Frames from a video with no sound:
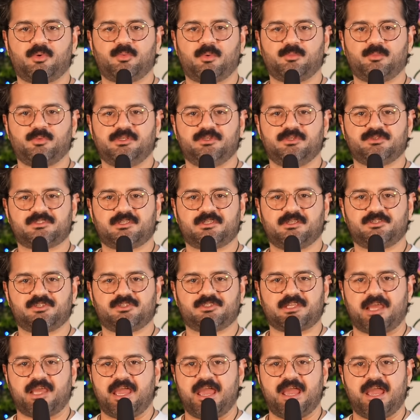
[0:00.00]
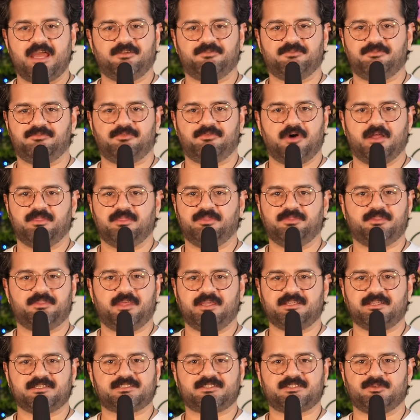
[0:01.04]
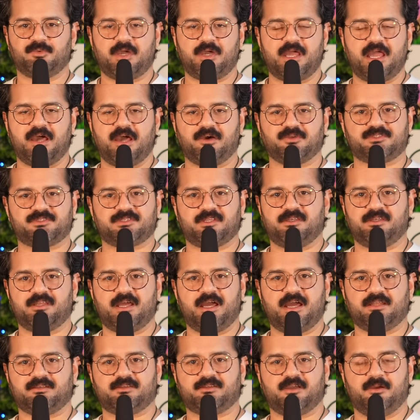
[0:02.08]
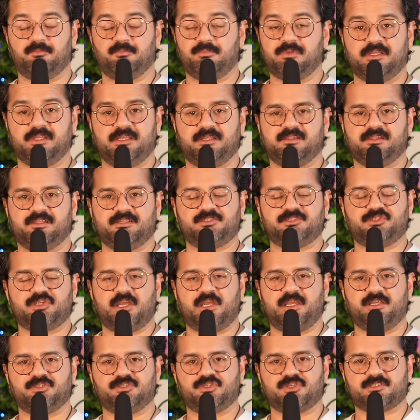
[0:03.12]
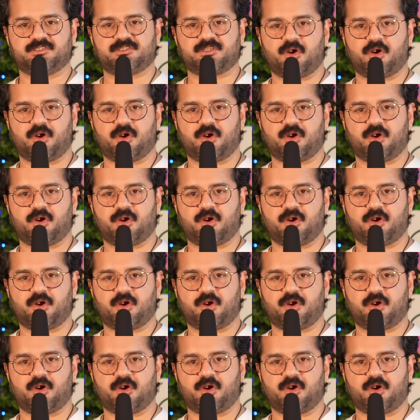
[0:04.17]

when we used to just add fun things to a house and not completely change its